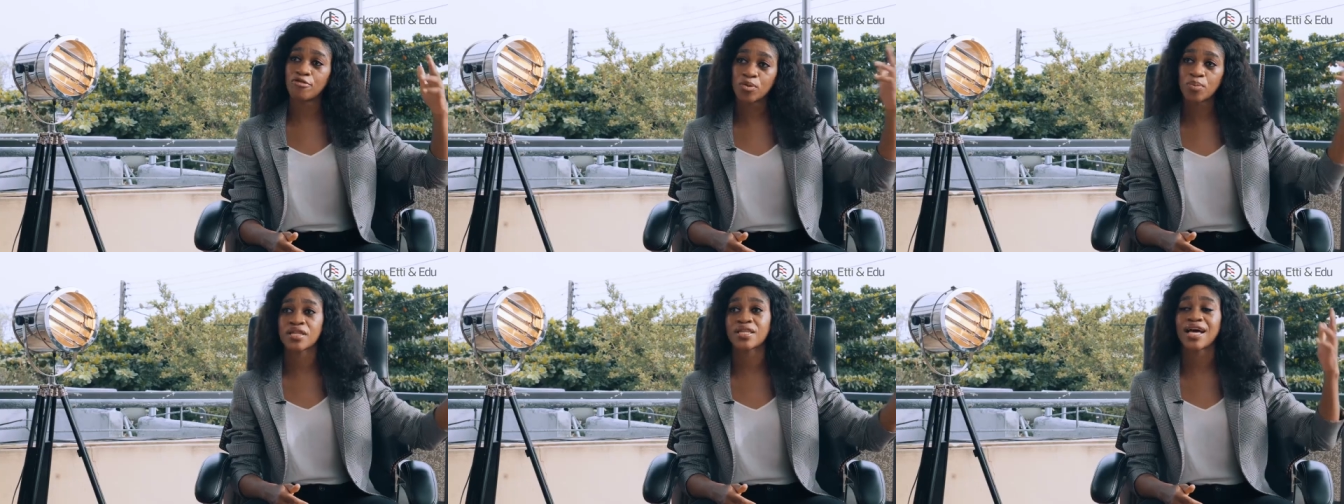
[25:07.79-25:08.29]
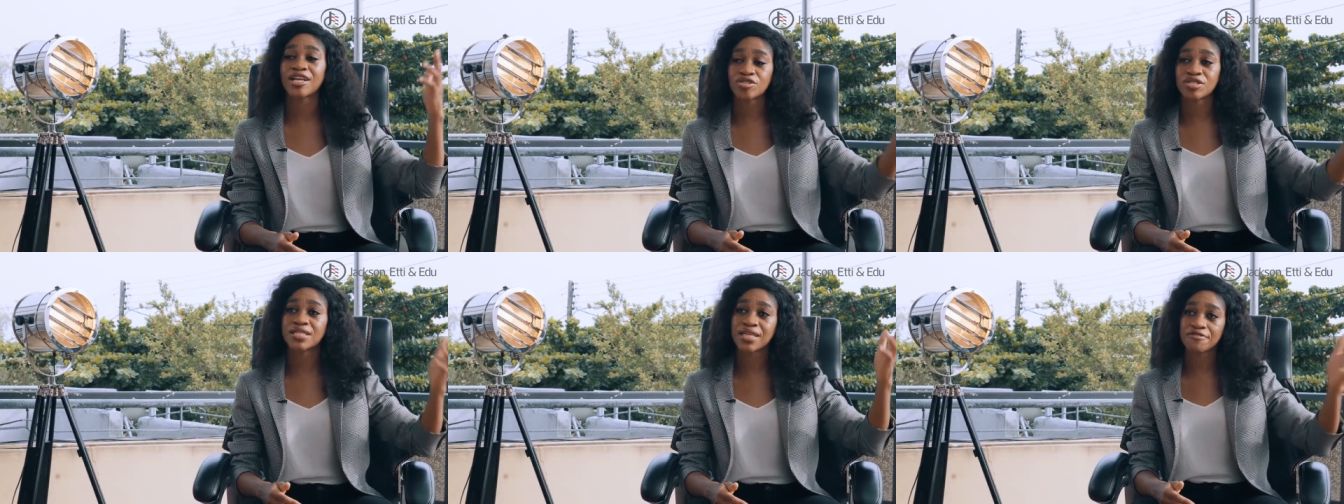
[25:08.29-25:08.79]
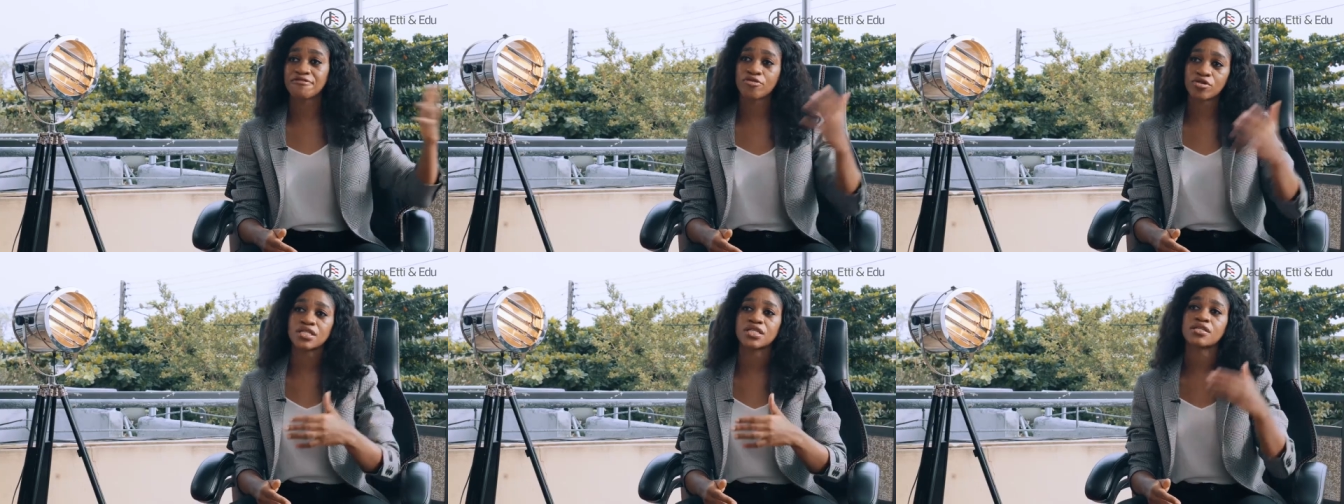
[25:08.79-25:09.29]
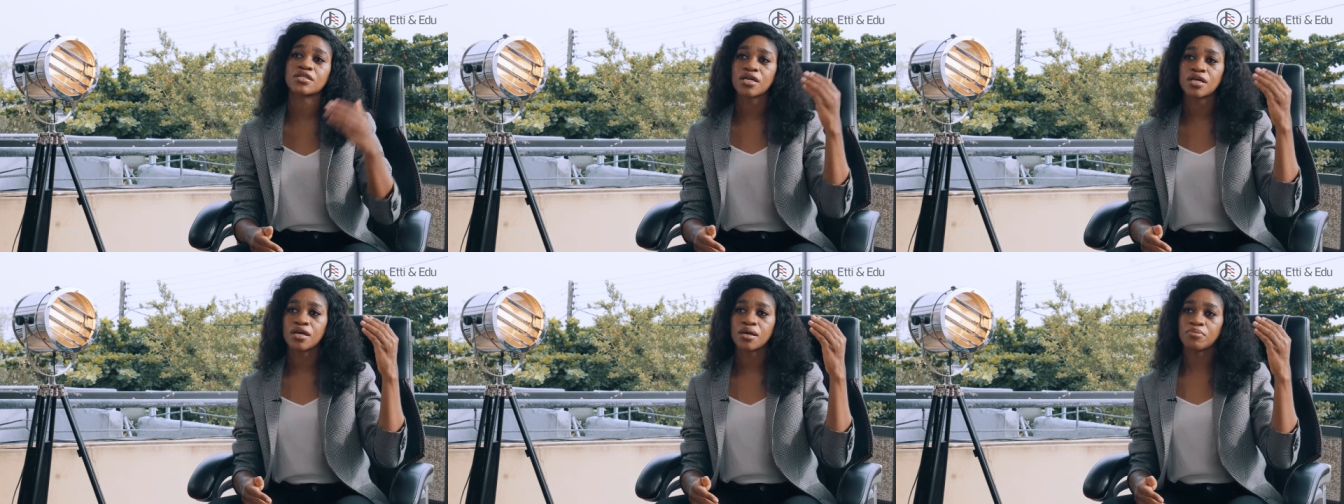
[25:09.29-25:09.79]
more women that actually get funding
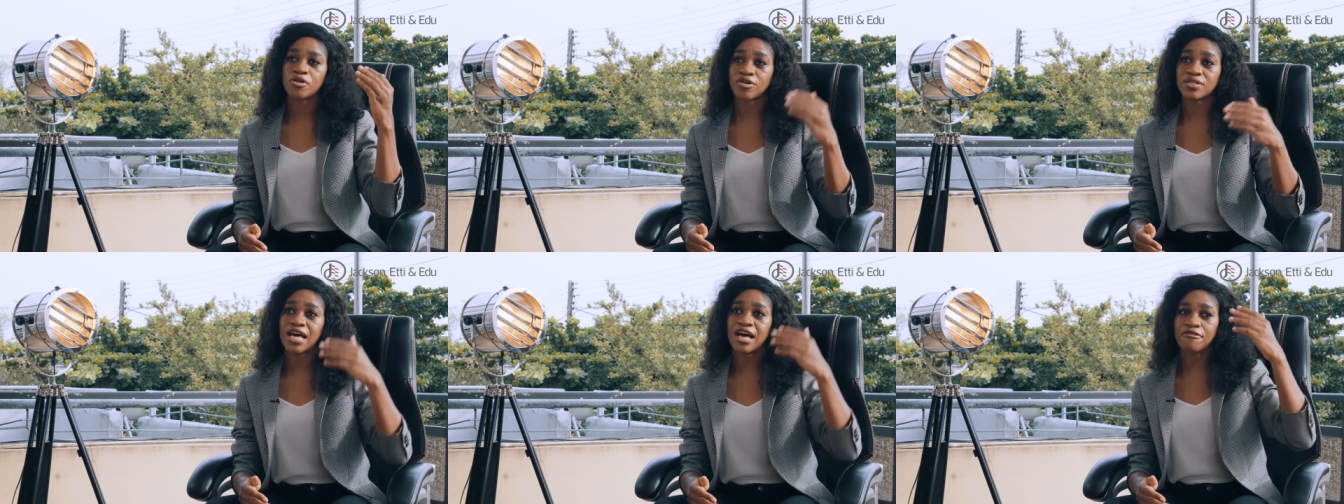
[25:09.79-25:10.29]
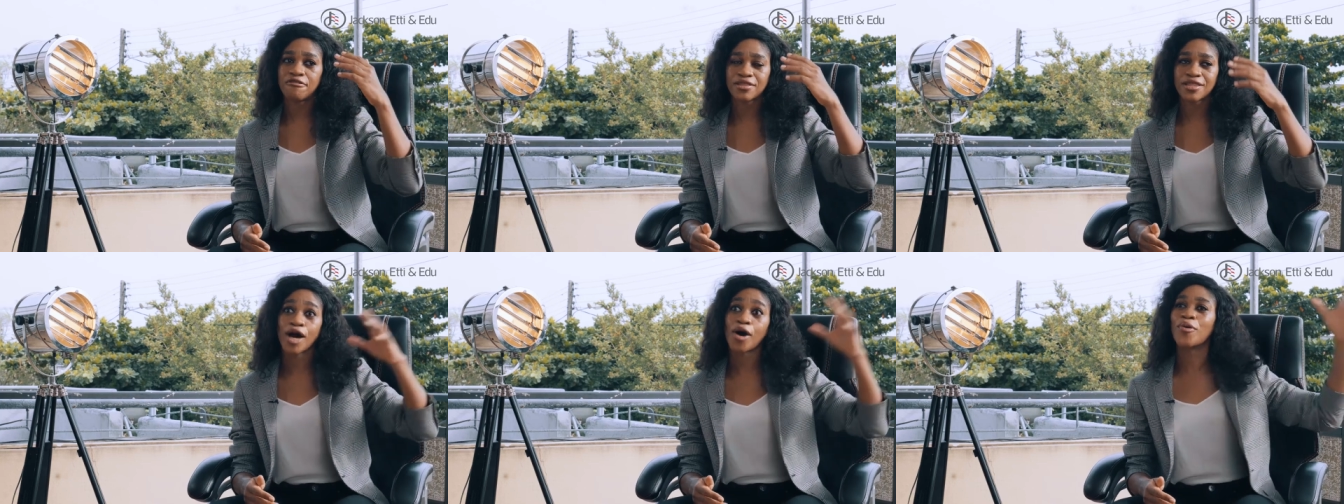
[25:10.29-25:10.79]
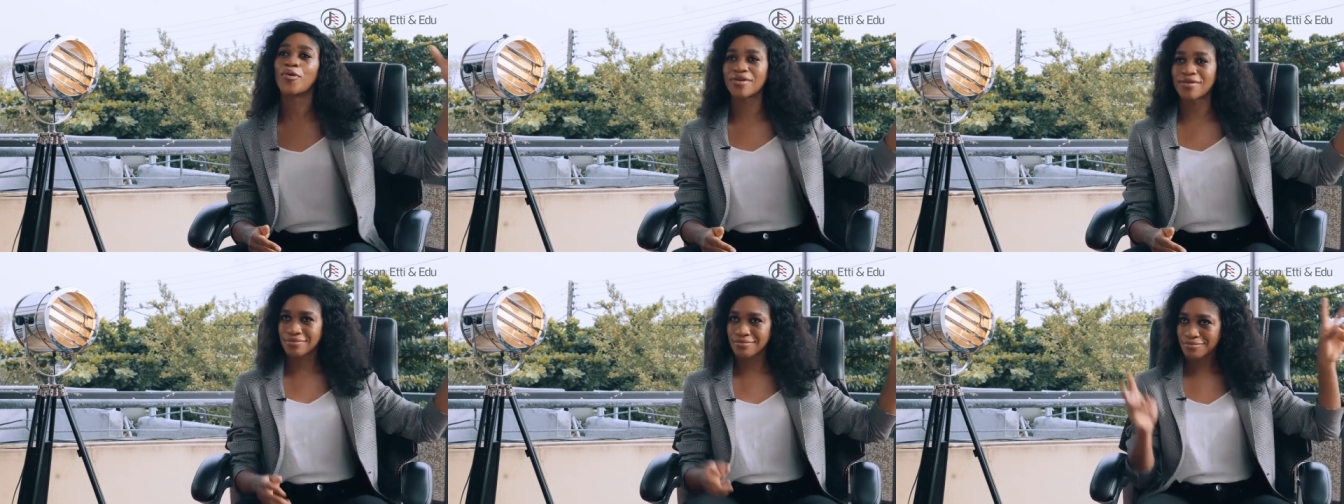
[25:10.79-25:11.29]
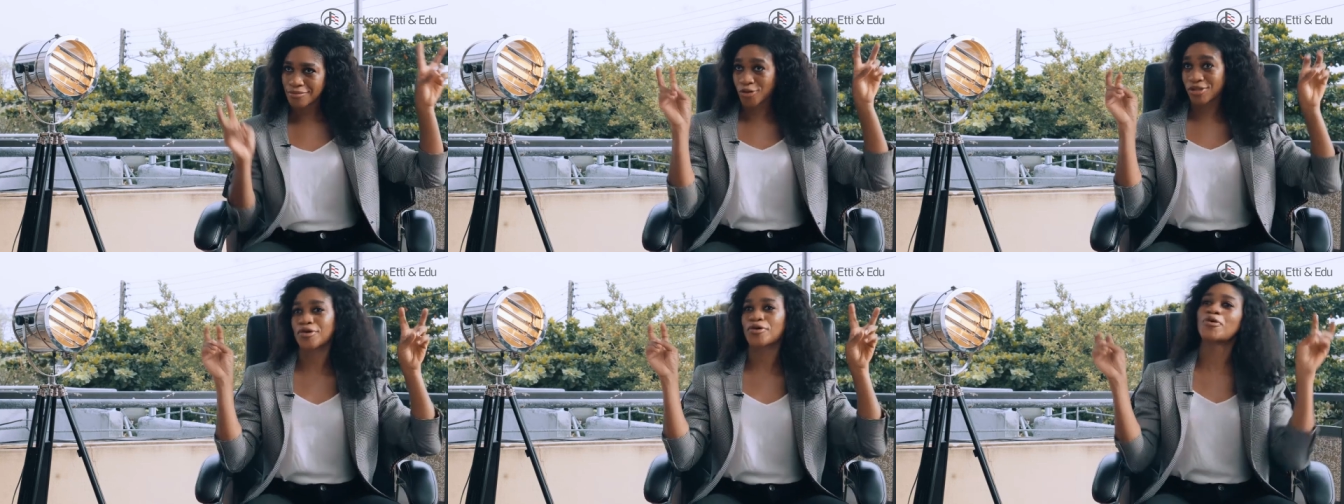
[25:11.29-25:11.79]
because they have their own,
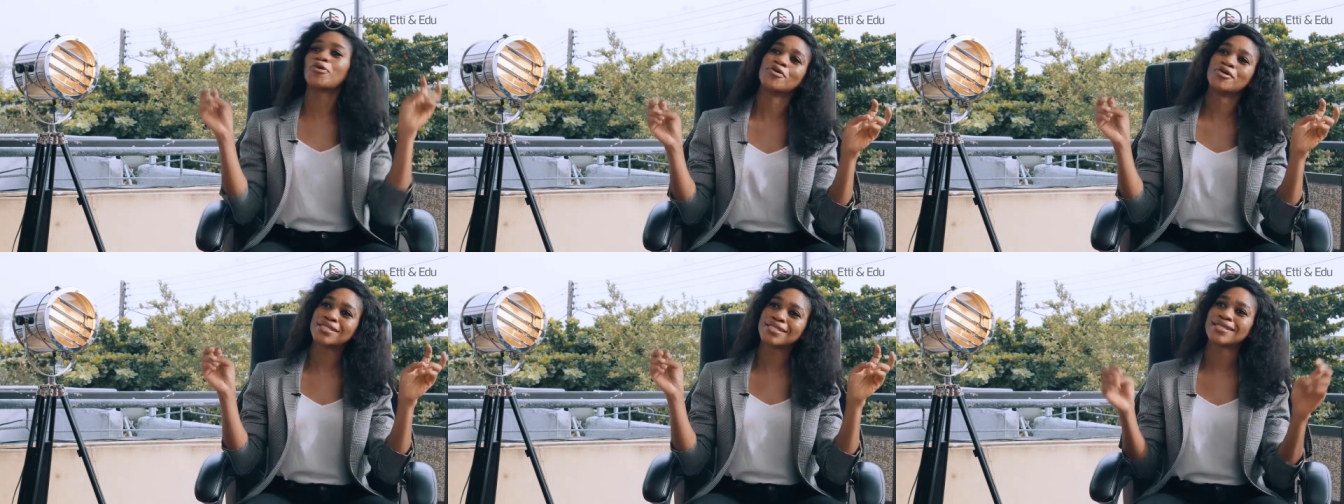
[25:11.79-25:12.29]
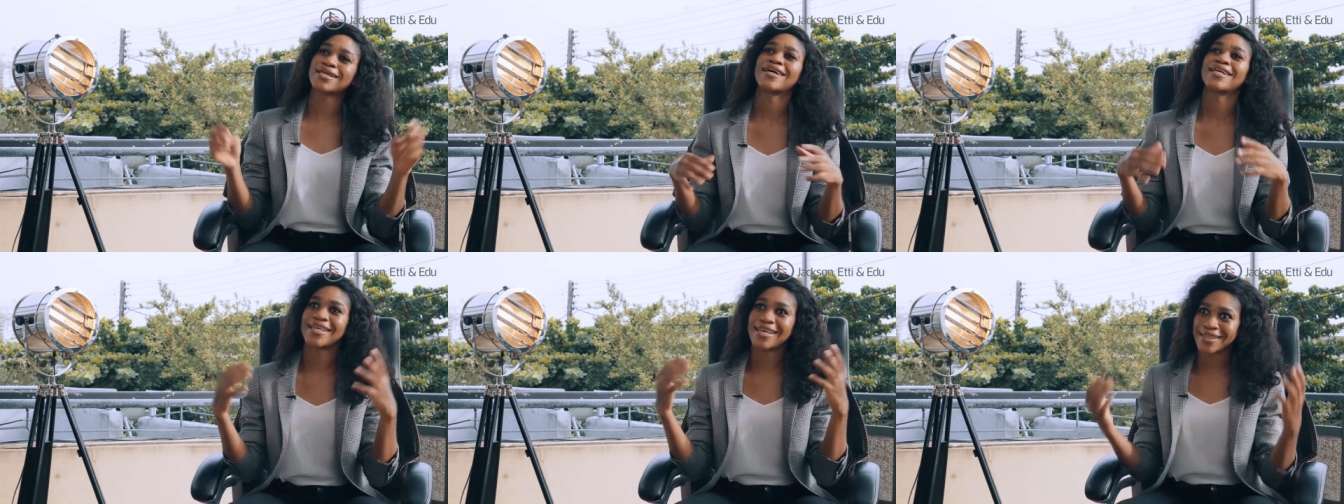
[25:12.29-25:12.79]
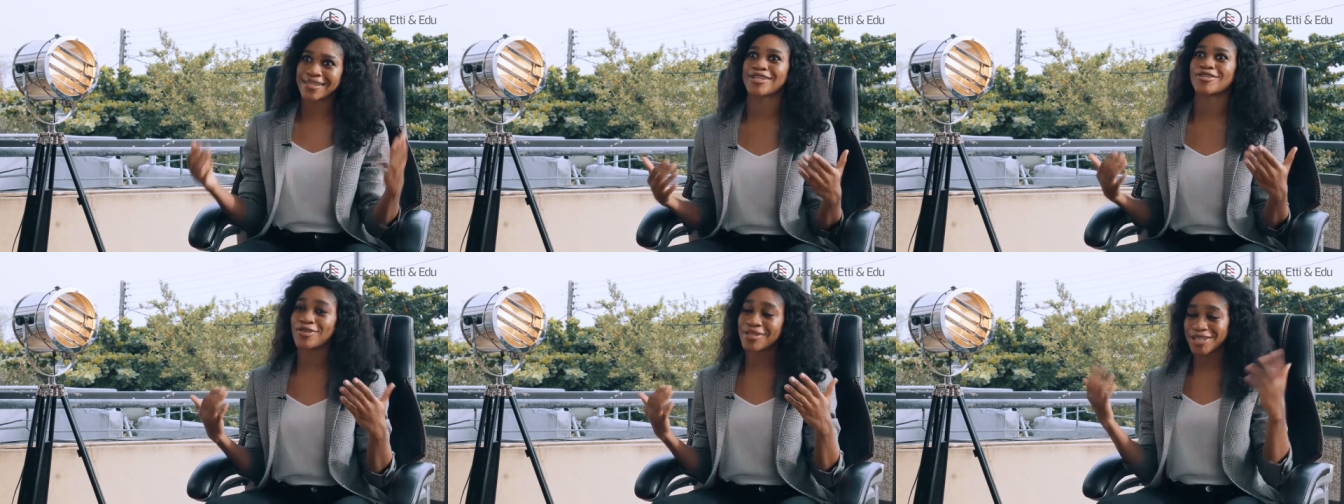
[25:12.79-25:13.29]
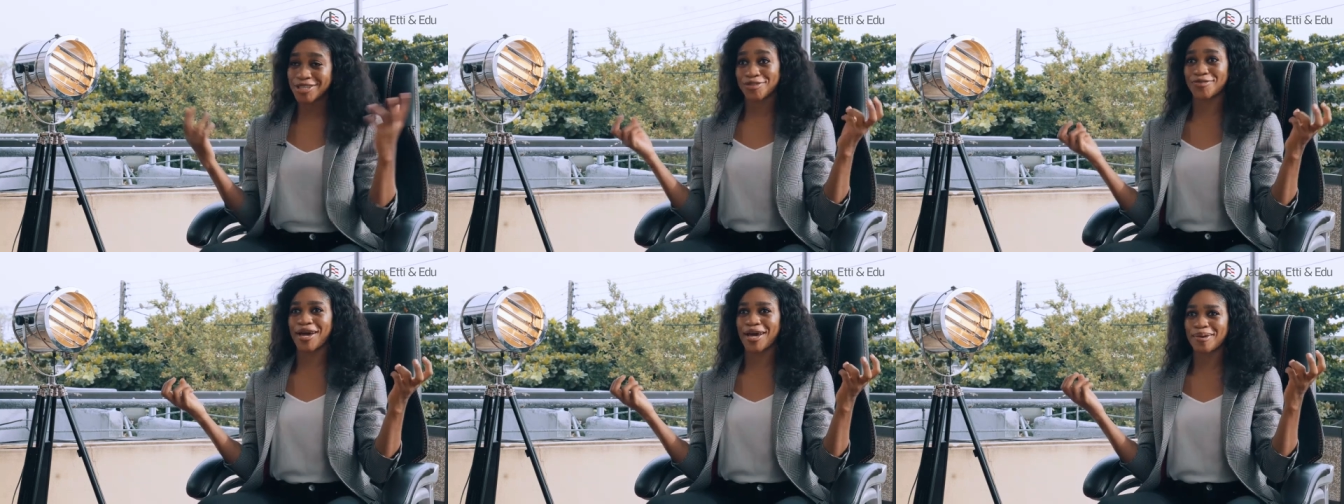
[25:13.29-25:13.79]
quote unquote, in that
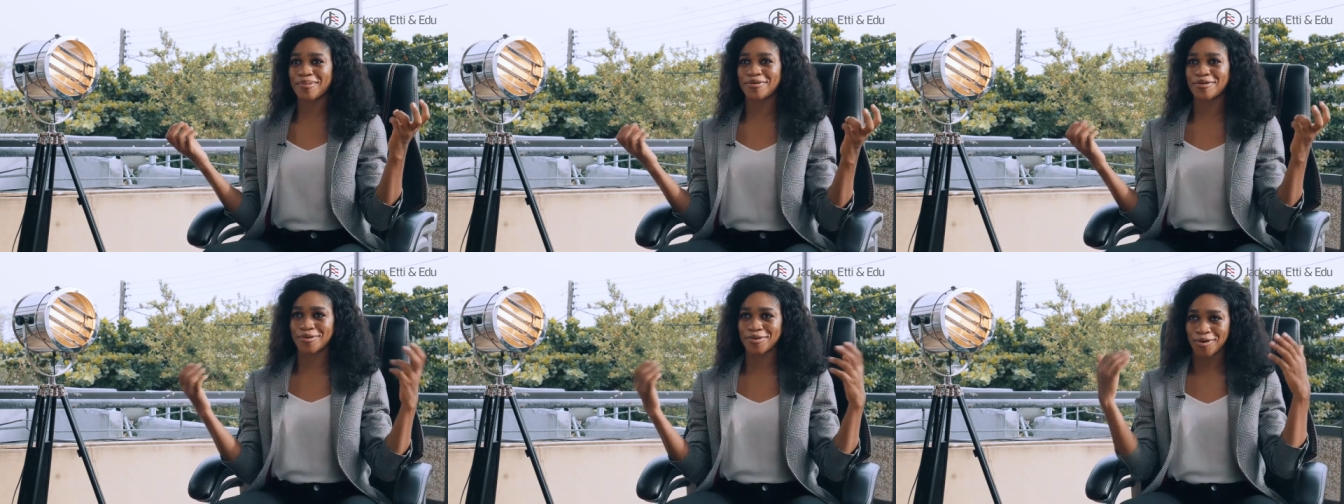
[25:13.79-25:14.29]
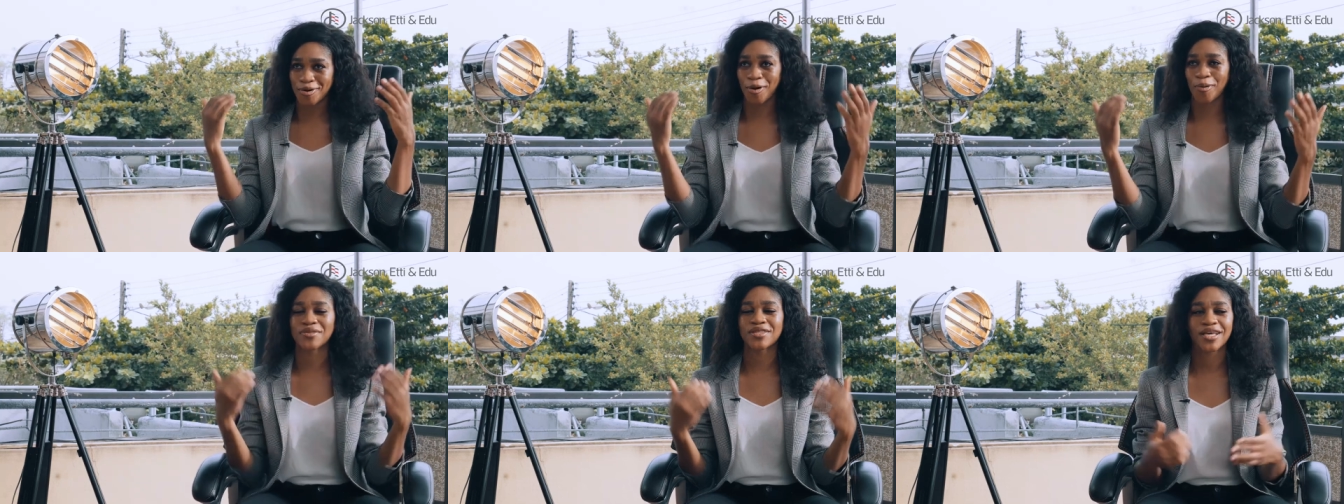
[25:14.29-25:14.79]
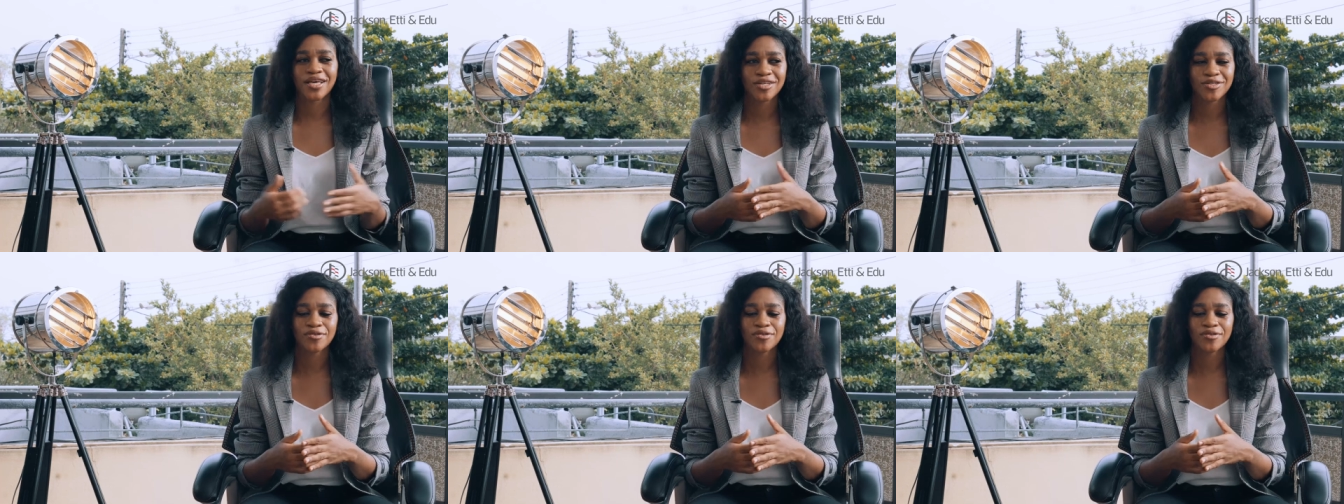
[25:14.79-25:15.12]
tribe, up there.